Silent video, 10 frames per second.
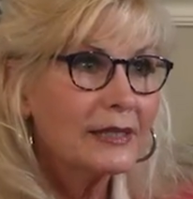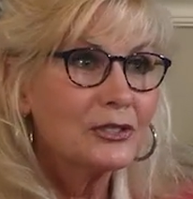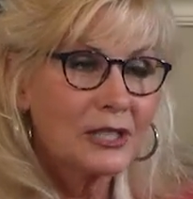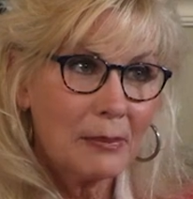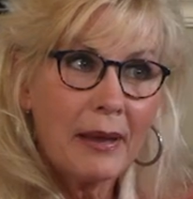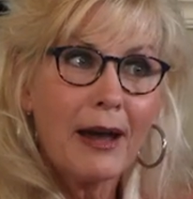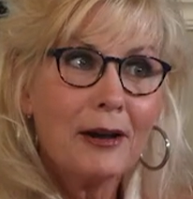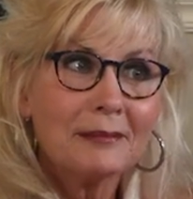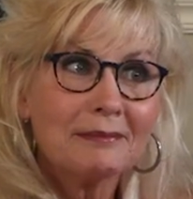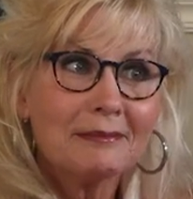step
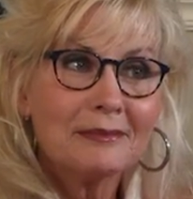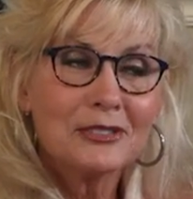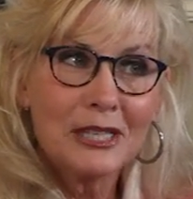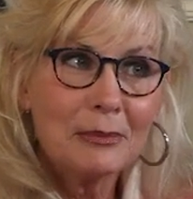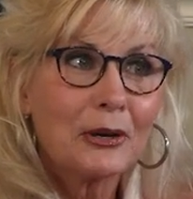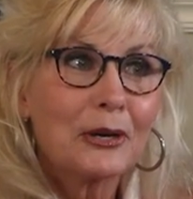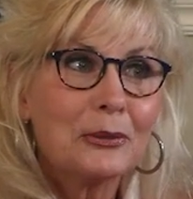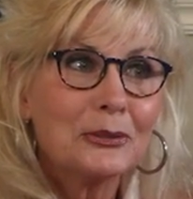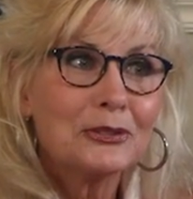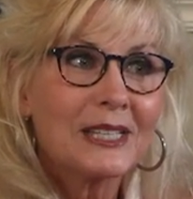out, see
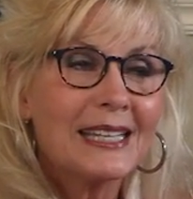miracles."